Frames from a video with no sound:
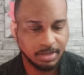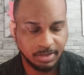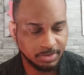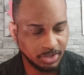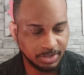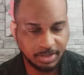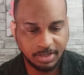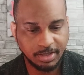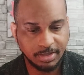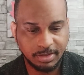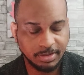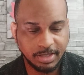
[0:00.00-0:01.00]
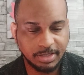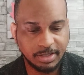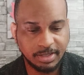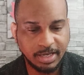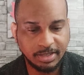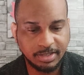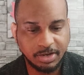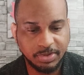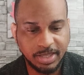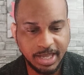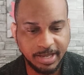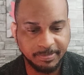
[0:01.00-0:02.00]
It's just, uh, uh, it's a necessary
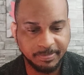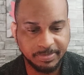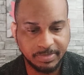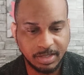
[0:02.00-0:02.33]
thing.